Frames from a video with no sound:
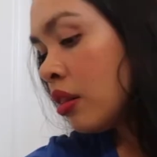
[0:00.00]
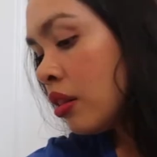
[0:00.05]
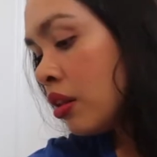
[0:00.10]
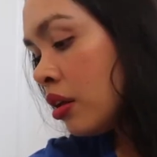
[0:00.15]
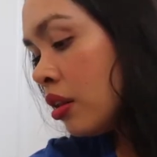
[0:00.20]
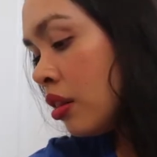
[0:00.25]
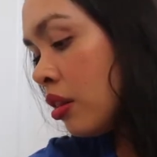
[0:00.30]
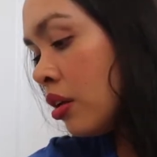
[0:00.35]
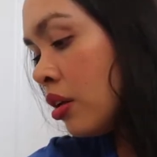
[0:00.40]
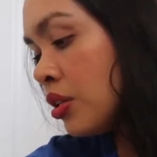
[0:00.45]
And
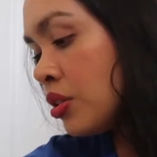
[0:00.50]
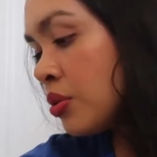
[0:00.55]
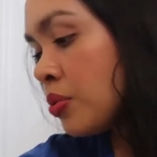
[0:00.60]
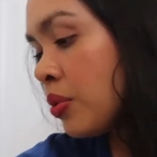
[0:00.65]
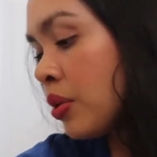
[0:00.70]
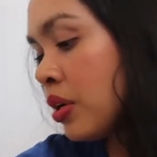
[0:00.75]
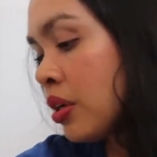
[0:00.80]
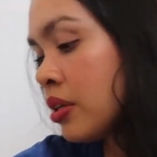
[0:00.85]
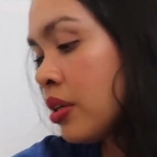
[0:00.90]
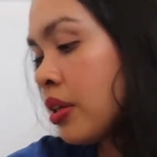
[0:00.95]
then this
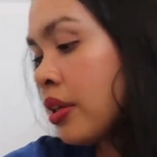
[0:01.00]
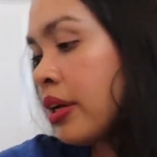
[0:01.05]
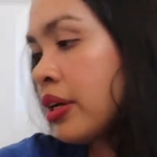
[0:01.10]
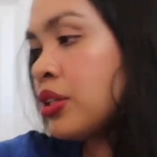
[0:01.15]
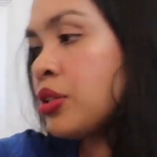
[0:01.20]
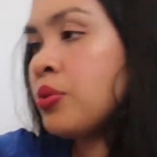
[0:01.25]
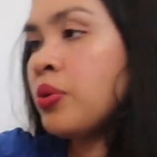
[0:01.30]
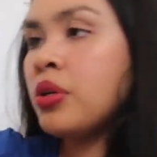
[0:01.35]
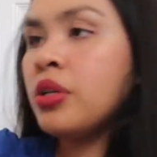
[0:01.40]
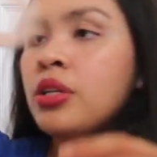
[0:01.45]
one, the
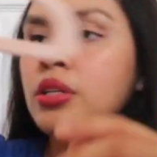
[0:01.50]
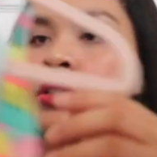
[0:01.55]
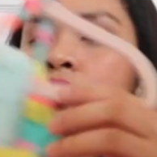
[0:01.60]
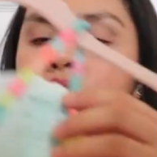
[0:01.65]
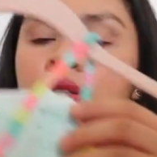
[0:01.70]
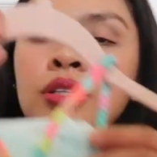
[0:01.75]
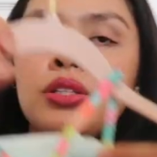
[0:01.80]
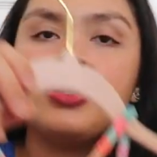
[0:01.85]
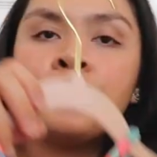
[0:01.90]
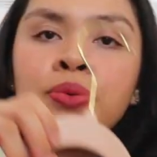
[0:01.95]
last one is
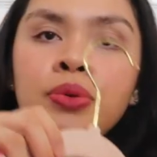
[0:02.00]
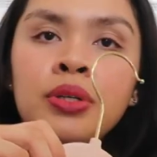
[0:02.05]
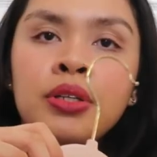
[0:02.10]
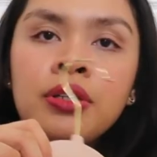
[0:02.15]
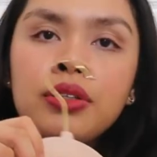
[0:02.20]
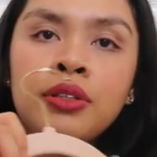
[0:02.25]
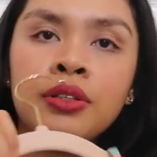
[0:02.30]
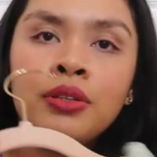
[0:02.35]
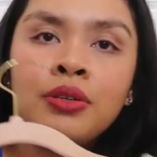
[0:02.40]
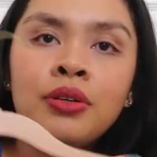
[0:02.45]
this
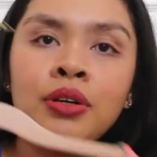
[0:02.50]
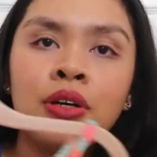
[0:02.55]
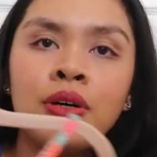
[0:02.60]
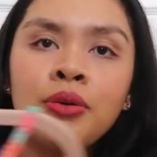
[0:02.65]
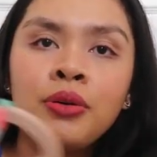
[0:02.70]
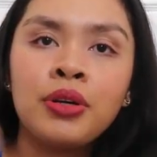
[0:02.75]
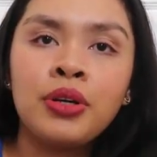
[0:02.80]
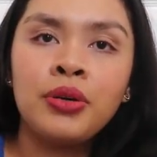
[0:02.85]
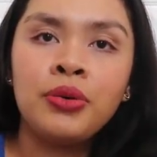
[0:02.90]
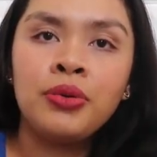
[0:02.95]
one. Look
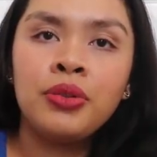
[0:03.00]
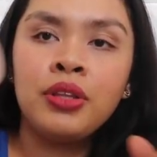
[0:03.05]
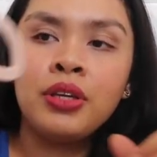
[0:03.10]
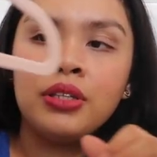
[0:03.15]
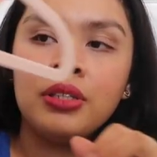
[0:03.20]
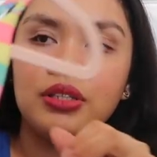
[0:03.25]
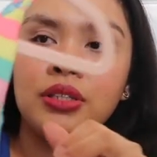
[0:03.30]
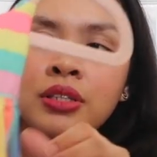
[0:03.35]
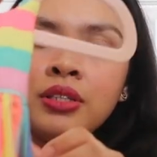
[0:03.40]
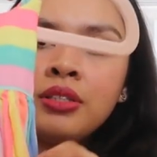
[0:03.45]
how cute
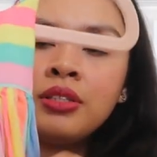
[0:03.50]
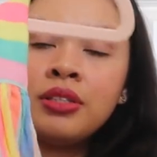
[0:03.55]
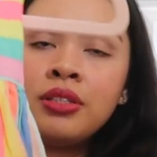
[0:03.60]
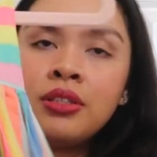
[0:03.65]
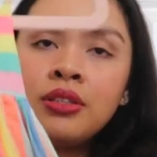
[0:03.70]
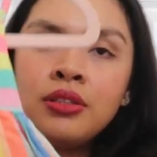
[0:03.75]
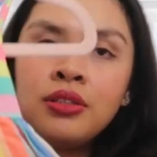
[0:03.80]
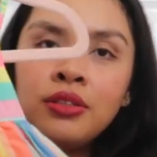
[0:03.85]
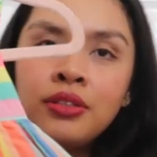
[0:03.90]
this is.